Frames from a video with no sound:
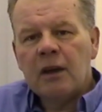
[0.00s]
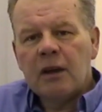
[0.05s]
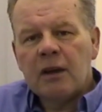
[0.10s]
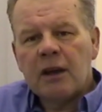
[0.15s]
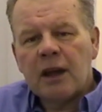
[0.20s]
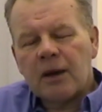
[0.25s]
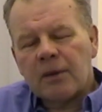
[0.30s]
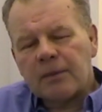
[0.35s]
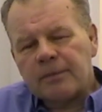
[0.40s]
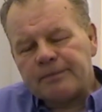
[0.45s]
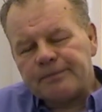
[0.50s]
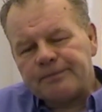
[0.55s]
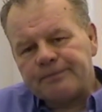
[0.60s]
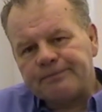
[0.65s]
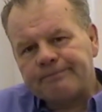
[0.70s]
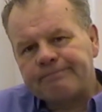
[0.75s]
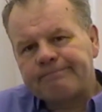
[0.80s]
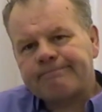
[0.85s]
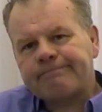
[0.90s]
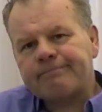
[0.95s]
Now,
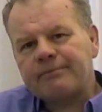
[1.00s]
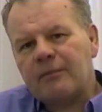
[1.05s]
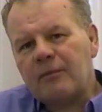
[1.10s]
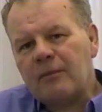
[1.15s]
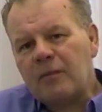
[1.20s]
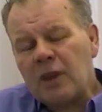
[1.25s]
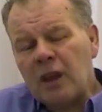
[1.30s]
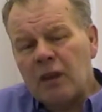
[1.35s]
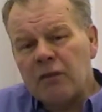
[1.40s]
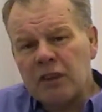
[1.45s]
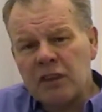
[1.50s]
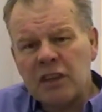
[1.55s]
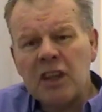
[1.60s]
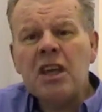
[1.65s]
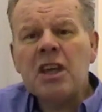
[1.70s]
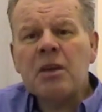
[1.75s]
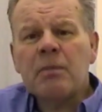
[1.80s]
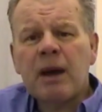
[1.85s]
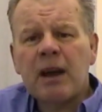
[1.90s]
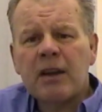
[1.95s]
if you
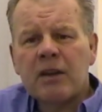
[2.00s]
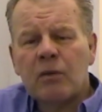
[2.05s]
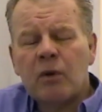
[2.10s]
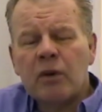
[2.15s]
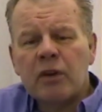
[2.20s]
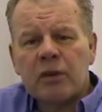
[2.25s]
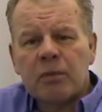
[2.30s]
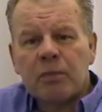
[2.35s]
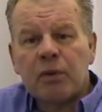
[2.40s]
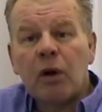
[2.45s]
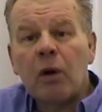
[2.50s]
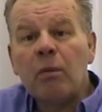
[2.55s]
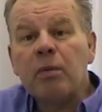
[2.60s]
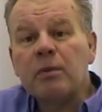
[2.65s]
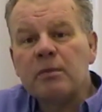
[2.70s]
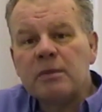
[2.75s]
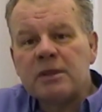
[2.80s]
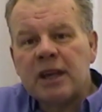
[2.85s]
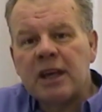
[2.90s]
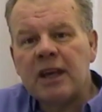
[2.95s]
think about it, one of the
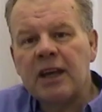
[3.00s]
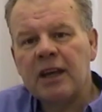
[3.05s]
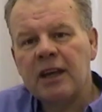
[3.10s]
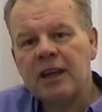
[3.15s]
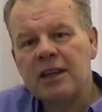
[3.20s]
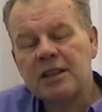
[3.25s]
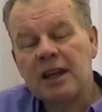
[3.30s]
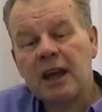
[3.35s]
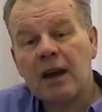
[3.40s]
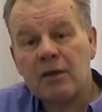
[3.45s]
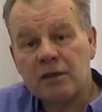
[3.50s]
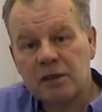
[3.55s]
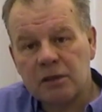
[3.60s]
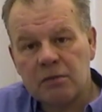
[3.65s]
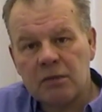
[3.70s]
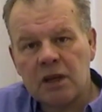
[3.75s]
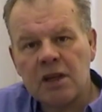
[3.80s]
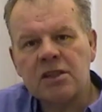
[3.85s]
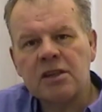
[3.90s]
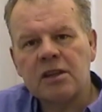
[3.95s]
problems is how do you
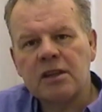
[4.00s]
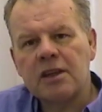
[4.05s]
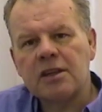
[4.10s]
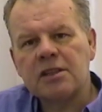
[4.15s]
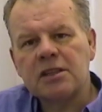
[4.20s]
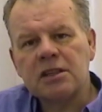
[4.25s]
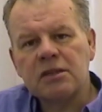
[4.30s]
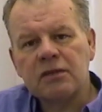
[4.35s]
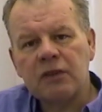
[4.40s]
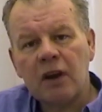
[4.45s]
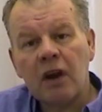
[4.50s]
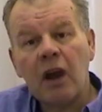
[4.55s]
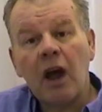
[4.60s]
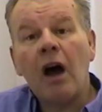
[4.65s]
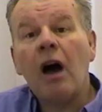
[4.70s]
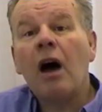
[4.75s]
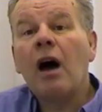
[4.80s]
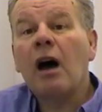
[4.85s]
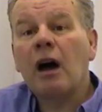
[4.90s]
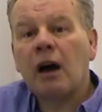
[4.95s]
measure this? It's very
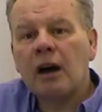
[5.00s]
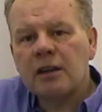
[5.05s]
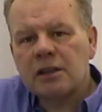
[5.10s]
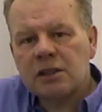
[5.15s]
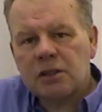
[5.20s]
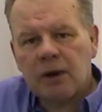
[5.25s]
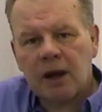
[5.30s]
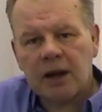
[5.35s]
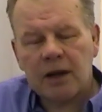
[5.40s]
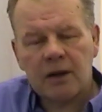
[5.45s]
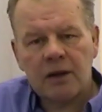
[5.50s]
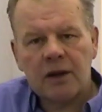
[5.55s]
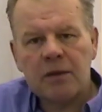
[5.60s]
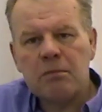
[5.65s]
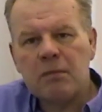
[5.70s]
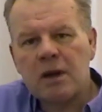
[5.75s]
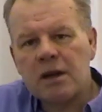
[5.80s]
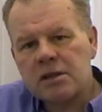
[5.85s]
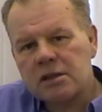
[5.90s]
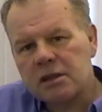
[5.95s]
hard to accurately
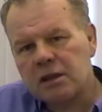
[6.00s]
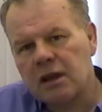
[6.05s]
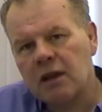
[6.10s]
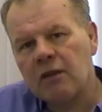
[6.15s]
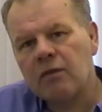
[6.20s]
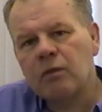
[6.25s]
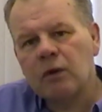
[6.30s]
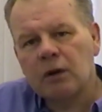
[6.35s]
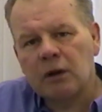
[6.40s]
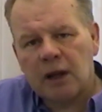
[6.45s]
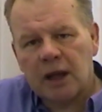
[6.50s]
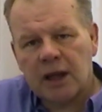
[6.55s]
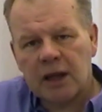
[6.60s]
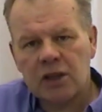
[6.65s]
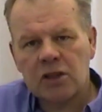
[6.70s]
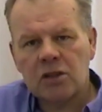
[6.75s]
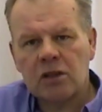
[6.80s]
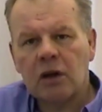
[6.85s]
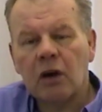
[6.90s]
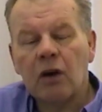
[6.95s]
measure if one leg
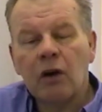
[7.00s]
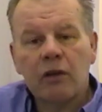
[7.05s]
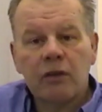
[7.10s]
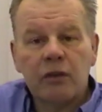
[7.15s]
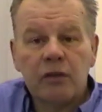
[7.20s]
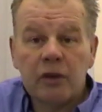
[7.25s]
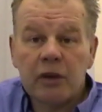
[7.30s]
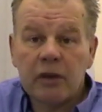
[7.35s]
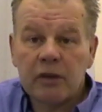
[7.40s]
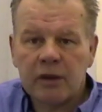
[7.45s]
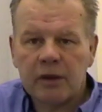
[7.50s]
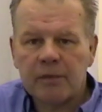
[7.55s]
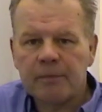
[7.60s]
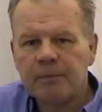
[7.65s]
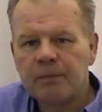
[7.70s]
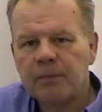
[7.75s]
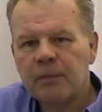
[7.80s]
is longer than the other.